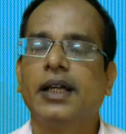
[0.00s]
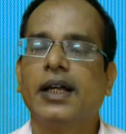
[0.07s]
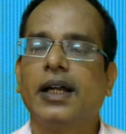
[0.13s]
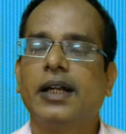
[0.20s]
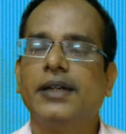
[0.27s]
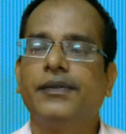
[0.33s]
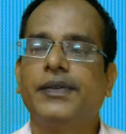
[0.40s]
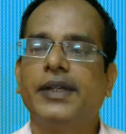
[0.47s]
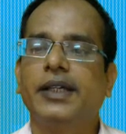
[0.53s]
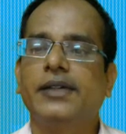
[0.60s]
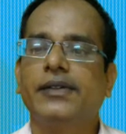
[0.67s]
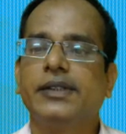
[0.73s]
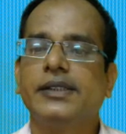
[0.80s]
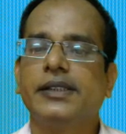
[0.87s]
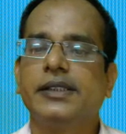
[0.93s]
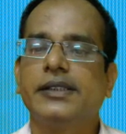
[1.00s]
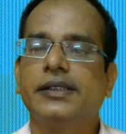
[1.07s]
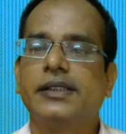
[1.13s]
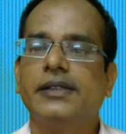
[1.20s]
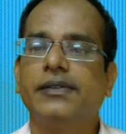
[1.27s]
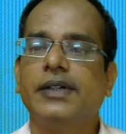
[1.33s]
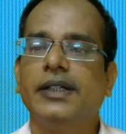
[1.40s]
and frequency is
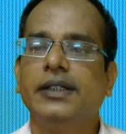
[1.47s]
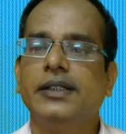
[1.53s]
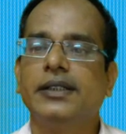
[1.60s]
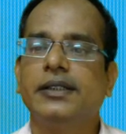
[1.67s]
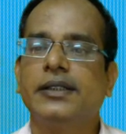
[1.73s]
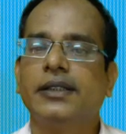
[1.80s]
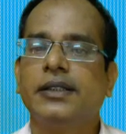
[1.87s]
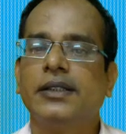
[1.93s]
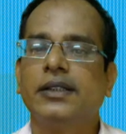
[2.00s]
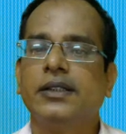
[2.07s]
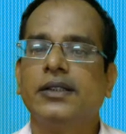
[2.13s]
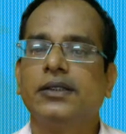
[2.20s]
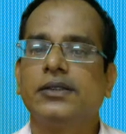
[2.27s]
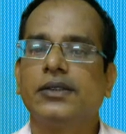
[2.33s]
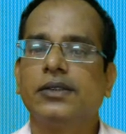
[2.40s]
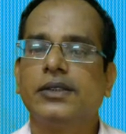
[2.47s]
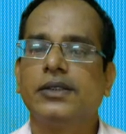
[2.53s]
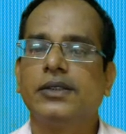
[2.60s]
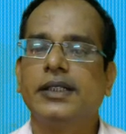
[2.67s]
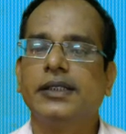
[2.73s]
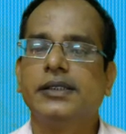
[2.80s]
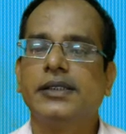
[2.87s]
given. So
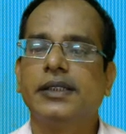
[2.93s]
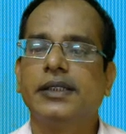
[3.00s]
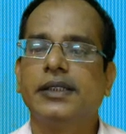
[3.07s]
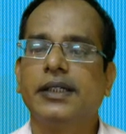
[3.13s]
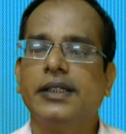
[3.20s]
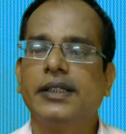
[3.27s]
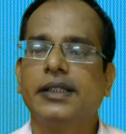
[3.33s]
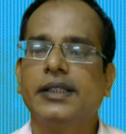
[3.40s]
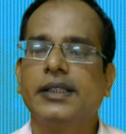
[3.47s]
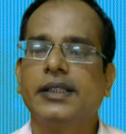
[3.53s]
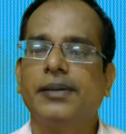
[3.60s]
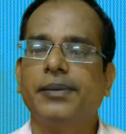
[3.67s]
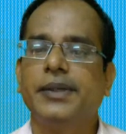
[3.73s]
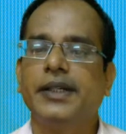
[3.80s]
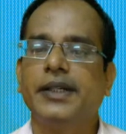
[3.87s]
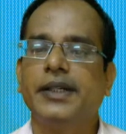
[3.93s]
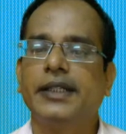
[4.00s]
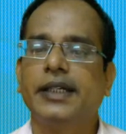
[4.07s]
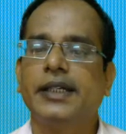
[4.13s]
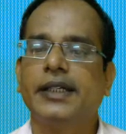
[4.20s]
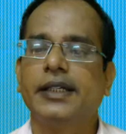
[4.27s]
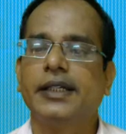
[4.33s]
that is here they have been
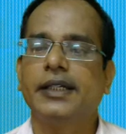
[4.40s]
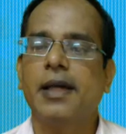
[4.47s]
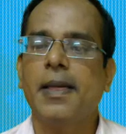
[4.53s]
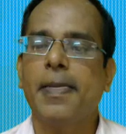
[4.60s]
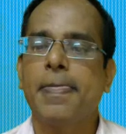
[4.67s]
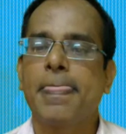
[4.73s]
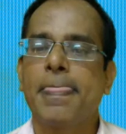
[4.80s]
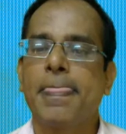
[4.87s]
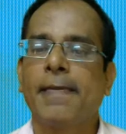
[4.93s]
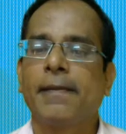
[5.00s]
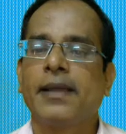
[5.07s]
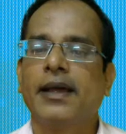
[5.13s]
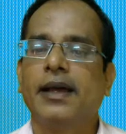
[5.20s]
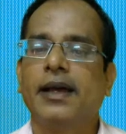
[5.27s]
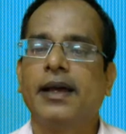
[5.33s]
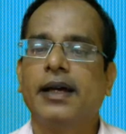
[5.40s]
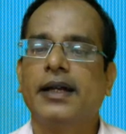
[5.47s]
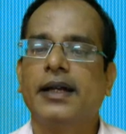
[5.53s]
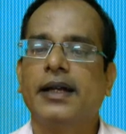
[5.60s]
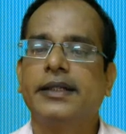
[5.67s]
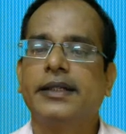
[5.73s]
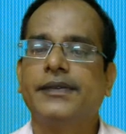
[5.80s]
taken
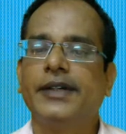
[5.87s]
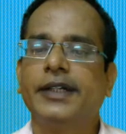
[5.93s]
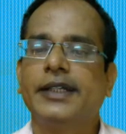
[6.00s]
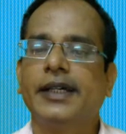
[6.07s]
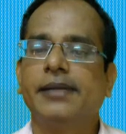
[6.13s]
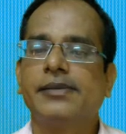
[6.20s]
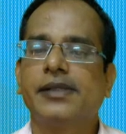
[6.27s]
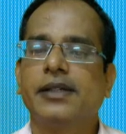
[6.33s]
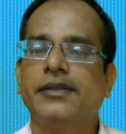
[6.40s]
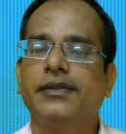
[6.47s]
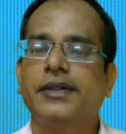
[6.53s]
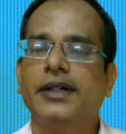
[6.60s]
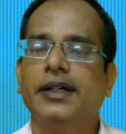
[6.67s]
different types of